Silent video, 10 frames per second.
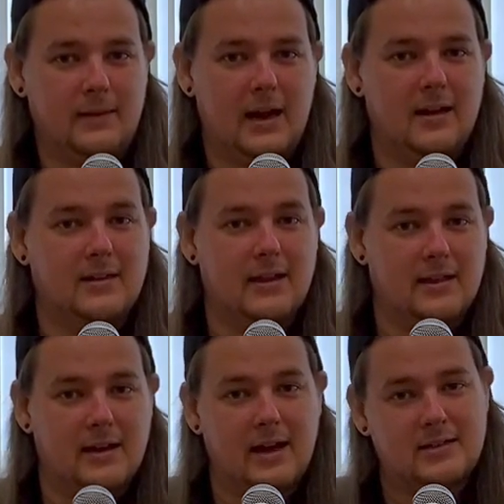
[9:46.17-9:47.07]
And then
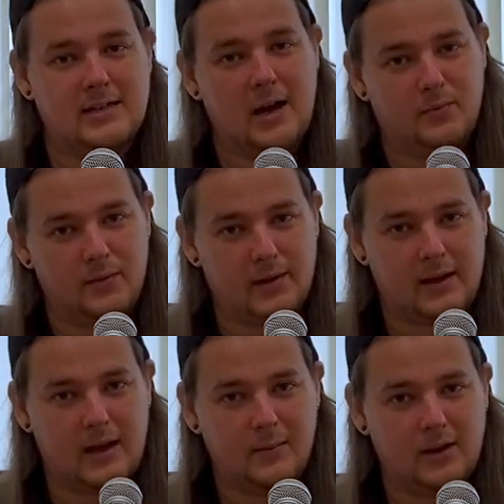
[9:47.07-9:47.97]
the next album that
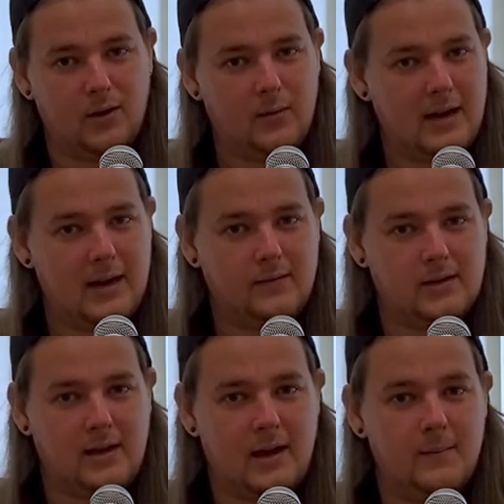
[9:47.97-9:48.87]
came a little while after
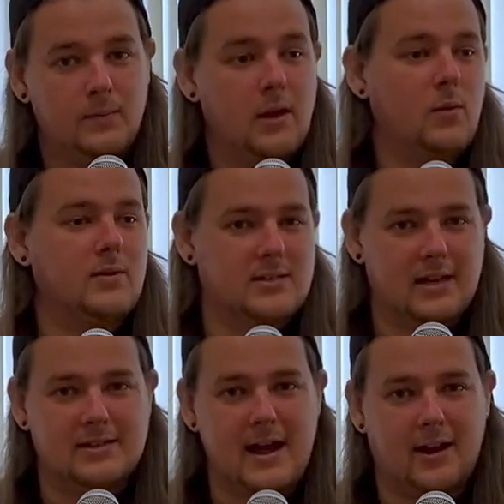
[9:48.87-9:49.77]
that was
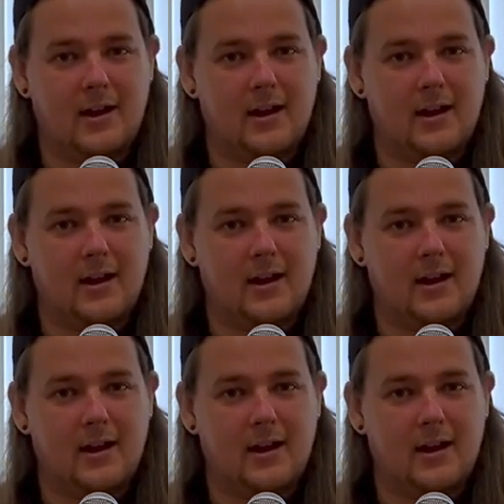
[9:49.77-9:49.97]
Saint Anger,